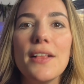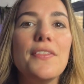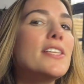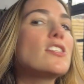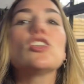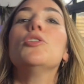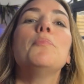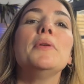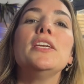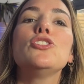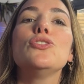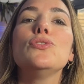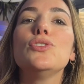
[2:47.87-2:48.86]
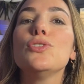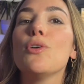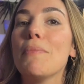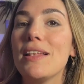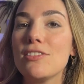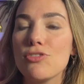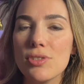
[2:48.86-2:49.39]
This could be due to
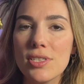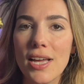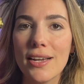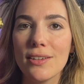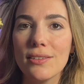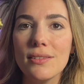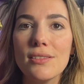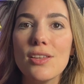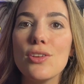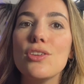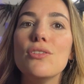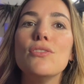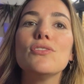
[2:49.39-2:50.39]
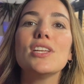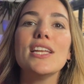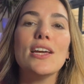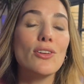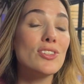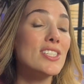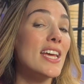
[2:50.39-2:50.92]
your menstrual cycle, so
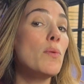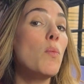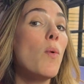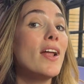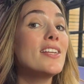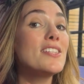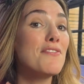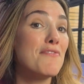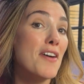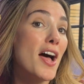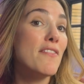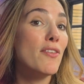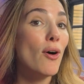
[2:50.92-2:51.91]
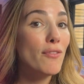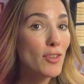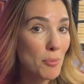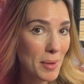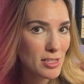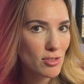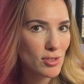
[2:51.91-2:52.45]
usually on day 1 to 5 of
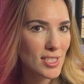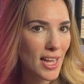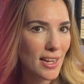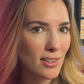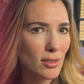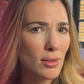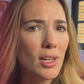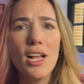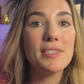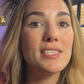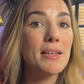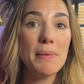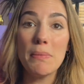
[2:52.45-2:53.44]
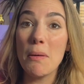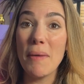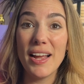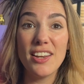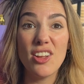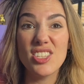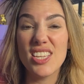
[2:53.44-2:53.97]
your menstrual cycle. But some people
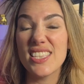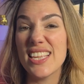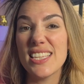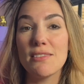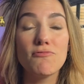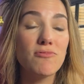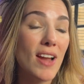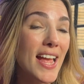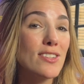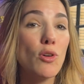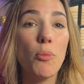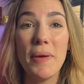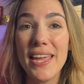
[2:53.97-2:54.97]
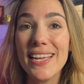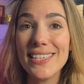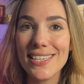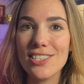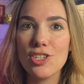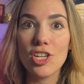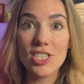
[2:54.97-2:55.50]
might notice this red or pink
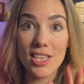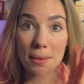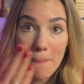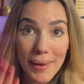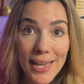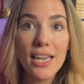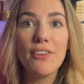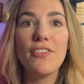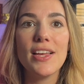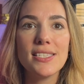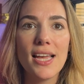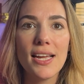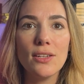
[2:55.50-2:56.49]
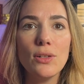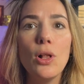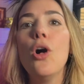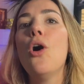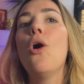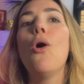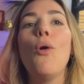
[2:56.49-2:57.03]
discharge in the middle of their cycle
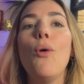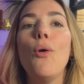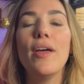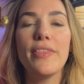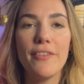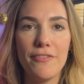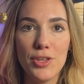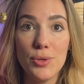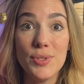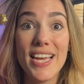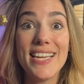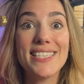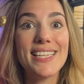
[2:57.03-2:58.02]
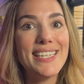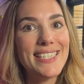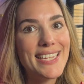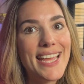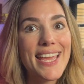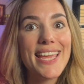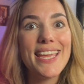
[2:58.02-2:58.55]
or in the few days
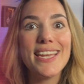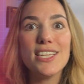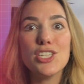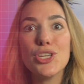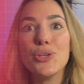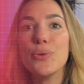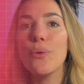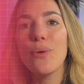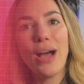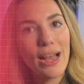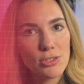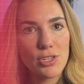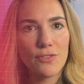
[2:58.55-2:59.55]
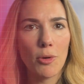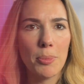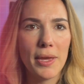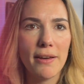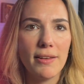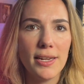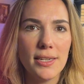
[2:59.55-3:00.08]
leading into or out of your
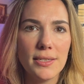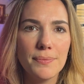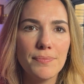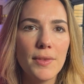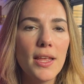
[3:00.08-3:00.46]
period.